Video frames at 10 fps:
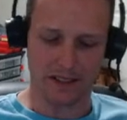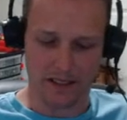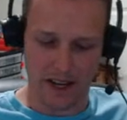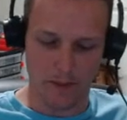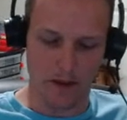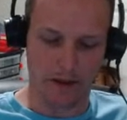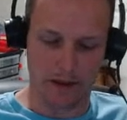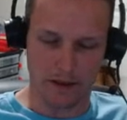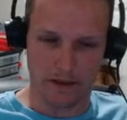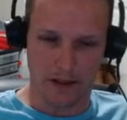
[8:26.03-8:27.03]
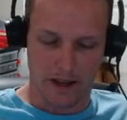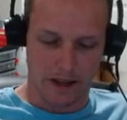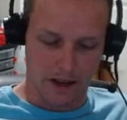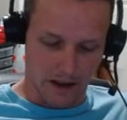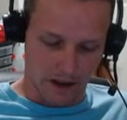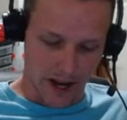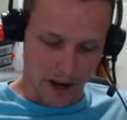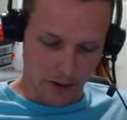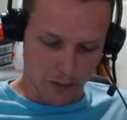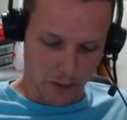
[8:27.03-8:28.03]
say, but the
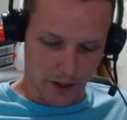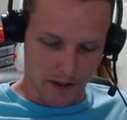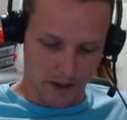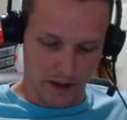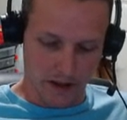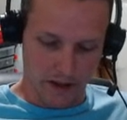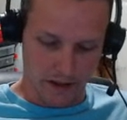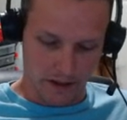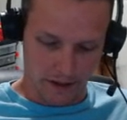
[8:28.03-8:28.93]
air was pretty thick.